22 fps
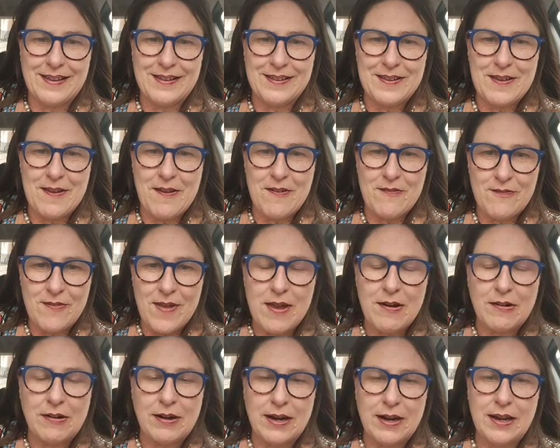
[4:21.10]
A
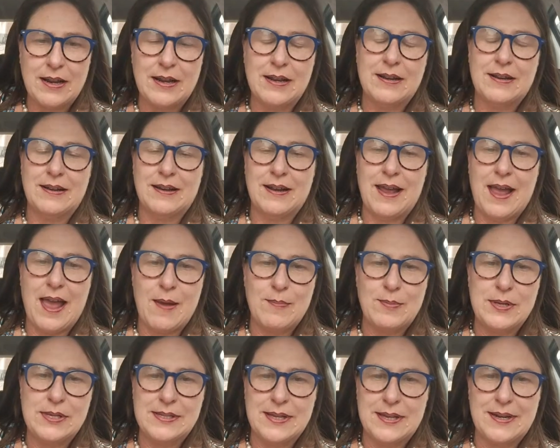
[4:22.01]
very
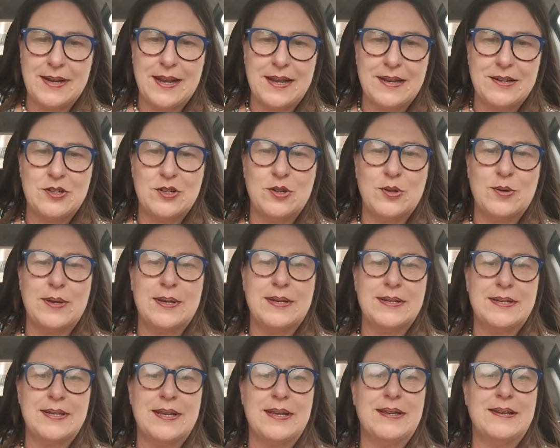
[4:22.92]
happy Sunday to you
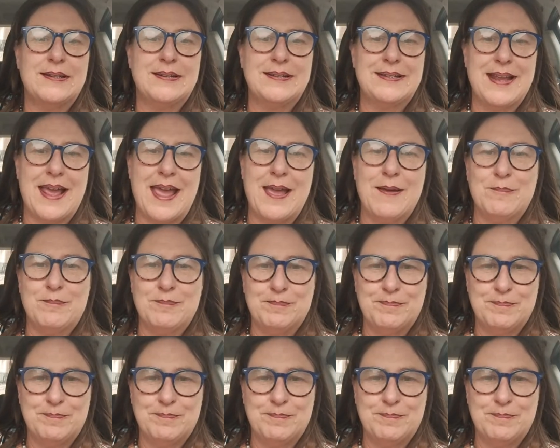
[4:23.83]
indeed, Tam.